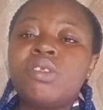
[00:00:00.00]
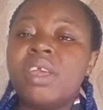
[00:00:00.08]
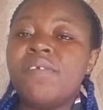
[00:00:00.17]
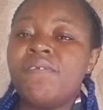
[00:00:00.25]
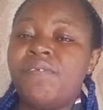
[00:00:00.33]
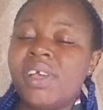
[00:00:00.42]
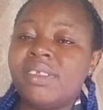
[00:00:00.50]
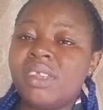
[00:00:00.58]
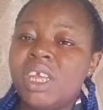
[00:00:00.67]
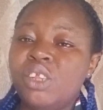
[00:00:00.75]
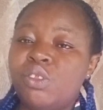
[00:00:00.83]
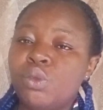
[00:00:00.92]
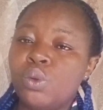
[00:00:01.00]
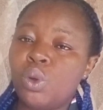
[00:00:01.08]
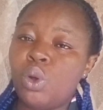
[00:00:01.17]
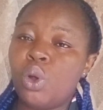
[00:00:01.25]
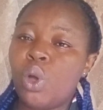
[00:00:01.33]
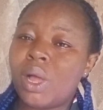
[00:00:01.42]
to invest into
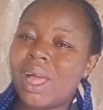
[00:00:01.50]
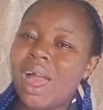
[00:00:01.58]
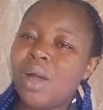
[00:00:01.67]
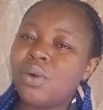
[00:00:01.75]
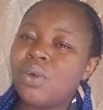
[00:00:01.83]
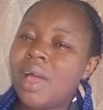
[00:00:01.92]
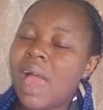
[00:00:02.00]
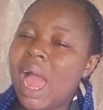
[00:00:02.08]
local